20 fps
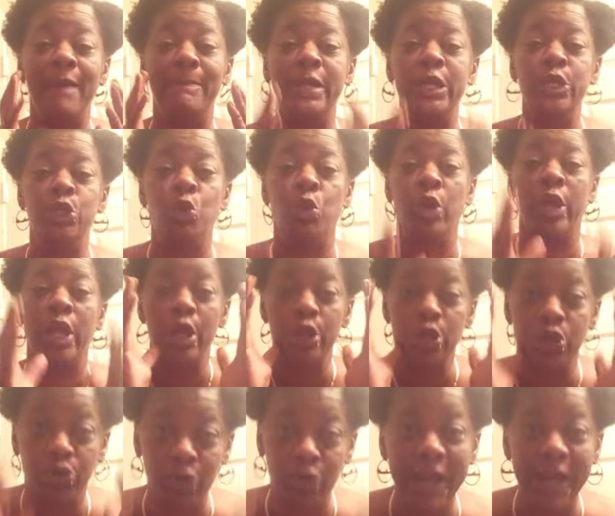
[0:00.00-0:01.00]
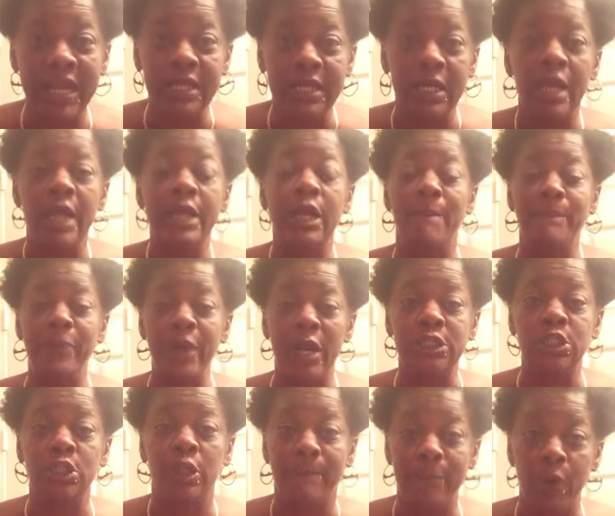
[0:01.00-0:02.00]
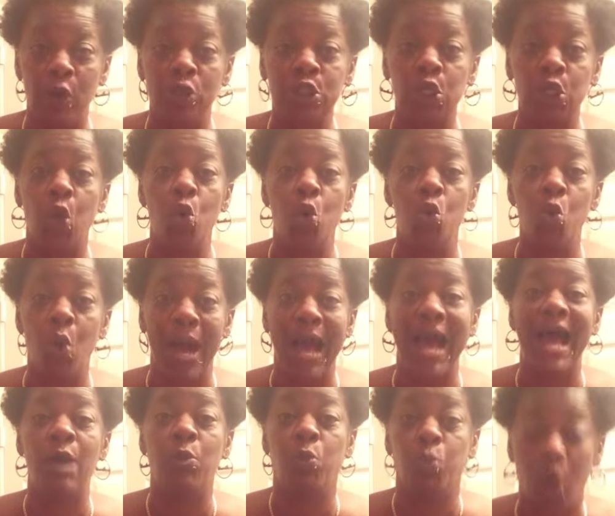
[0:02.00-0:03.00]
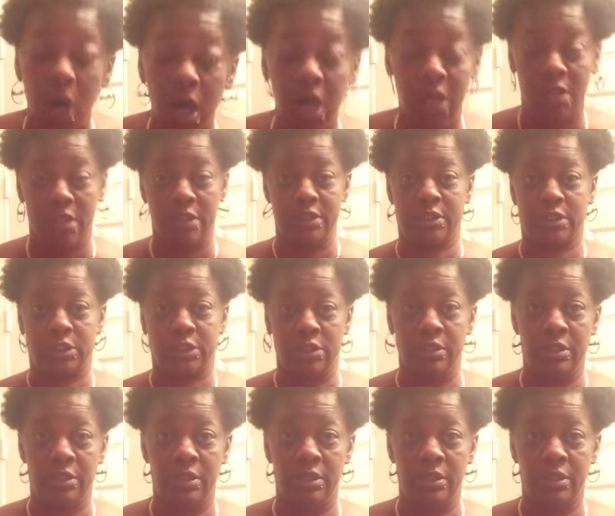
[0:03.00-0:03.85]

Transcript: been doing great compared to the person who I was.